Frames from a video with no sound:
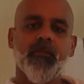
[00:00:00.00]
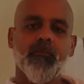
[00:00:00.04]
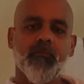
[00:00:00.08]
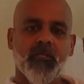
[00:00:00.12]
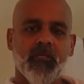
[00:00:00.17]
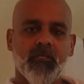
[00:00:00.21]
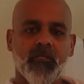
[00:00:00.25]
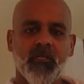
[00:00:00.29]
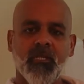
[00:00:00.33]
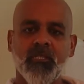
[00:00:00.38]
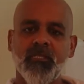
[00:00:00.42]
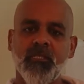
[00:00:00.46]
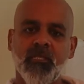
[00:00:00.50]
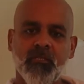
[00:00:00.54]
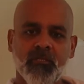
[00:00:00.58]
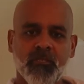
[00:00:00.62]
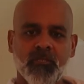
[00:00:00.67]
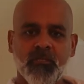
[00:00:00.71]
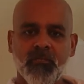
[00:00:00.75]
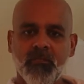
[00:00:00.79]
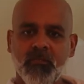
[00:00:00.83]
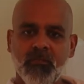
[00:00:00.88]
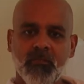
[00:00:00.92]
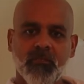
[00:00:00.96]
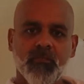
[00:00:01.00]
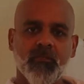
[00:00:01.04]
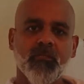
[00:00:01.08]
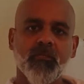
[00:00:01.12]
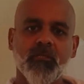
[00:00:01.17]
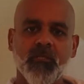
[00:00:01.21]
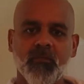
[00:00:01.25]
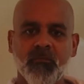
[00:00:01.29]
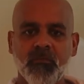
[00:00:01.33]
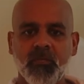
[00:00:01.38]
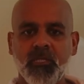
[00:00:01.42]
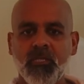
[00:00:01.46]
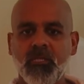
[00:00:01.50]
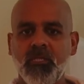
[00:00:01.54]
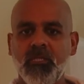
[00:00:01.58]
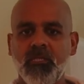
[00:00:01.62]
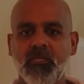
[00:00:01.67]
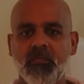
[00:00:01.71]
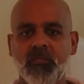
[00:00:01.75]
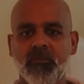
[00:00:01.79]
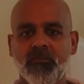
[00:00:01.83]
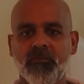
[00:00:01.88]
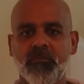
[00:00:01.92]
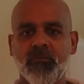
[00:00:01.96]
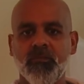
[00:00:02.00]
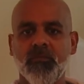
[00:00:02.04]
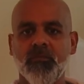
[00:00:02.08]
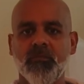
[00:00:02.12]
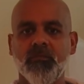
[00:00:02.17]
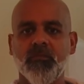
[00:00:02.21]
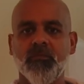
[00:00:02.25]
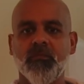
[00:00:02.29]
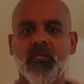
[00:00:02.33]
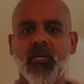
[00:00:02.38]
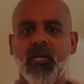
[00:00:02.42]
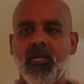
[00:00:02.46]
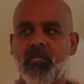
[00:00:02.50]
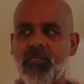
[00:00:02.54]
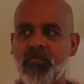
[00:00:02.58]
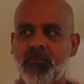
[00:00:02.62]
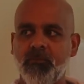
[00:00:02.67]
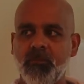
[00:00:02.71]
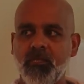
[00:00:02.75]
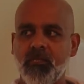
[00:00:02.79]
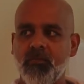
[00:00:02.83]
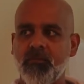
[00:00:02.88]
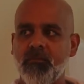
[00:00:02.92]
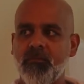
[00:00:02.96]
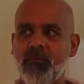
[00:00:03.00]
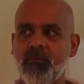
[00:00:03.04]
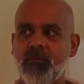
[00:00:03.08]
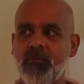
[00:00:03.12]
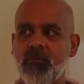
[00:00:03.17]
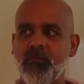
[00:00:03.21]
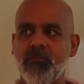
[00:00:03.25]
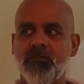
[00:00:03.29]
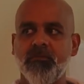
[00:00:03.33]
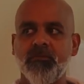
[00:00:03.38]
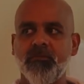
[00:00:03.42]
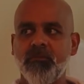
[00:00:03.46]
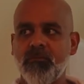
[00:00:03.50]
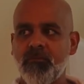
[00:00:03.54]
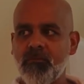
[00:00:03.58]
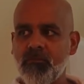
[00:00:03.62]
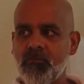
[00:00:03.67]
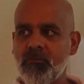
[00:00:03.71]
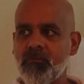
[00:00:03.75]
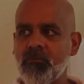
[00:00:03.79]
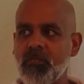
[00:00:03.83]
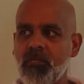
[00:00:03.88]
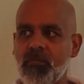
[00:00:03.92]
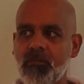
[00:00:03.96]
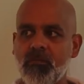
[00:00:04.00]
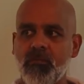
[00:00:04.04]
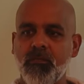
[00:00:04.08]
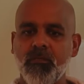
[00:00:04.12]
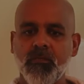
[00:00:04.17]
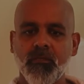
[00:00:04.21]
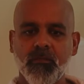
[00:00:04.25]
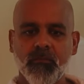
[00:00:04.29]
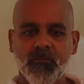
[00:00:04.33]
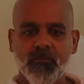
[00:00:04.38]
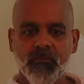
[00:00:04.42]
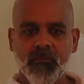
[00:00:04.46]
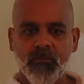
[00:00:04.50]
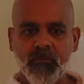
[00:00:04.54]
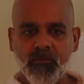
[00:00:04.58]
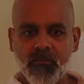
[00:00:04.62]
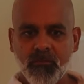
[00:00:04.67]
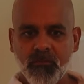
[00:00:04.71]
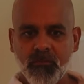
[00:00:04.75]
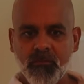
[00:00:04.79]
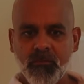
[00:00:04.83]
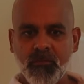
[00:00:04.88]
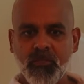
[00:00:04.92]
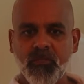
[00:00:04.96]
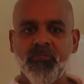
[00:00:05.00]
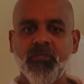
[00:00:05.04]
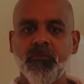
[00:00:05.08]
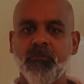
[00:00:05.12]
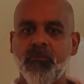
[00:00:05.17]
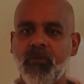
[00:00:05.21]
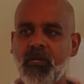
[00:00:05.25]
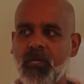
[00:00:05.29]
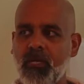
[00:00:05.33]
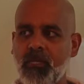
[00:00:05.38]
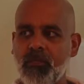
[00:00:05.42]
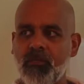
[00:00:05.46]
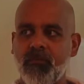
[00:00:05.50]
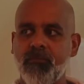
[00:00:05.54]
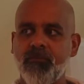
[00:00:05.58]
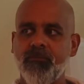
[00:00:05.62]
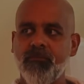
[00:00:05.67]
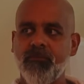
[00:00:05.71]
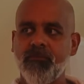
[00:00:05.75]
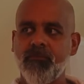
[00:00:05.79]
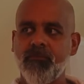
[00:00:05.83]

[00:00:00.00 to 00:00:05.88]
but ascension is a completely different aspect of, you know, a different path.